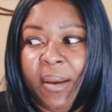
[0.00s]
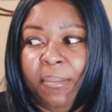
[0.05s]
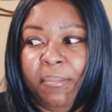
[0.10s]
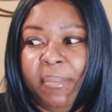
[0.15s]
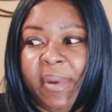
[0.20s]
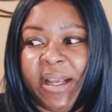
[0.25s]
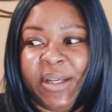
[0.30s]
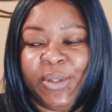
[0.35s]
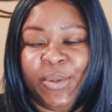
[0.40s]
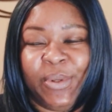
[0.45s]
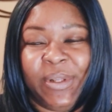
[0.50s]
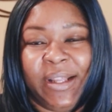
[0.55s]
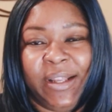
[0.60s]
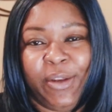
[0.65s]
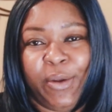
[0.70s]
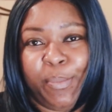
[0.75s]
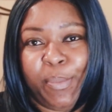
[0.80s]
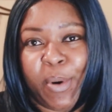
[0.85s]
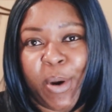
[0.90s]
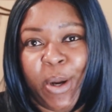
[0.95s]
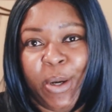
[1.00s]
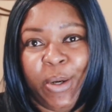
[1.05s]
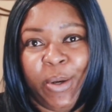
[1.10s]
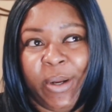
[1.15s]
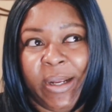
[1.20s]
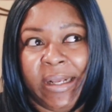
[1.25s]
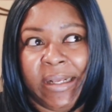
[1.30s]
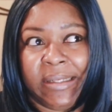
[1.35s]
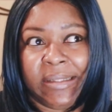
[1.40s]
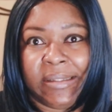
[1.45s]
make sure that your partner
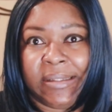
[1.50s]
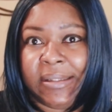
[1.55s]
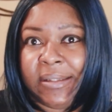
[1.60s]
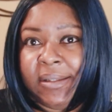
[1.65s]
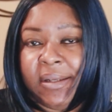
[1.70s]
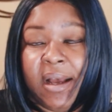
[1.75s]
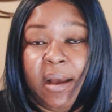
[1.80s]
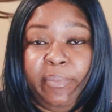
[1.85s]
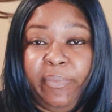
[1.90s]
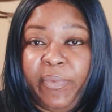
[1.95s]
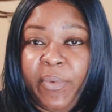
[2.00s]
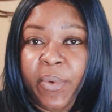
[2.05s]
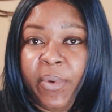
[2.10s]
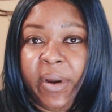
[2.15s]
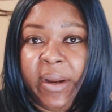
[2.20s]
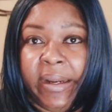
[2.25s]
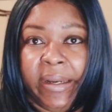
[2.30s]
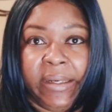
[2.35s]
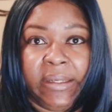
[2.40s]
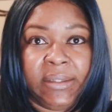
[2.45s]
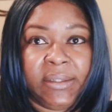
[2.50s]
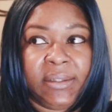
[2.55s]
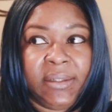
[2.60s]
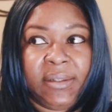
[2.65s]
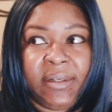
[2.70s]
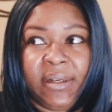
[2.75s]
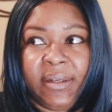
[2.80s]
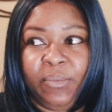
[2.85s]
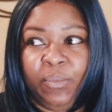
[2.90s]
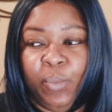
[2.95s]
is up for it
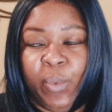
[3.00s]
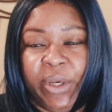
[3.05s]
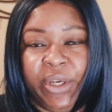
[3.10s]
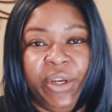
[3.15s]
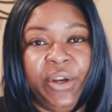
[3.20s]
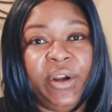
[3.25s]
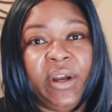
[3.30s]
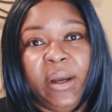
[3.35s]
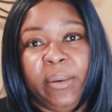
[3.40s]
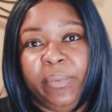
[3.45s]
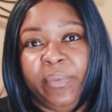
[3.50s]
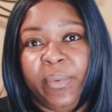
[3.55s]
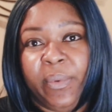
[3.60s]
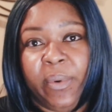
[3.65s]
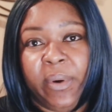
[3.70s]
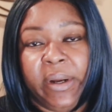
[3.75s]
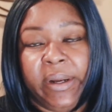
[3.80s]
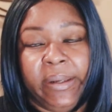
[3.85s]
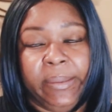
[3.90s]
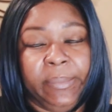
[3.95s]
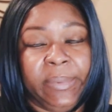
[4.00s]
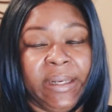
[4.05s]
when you're up for it.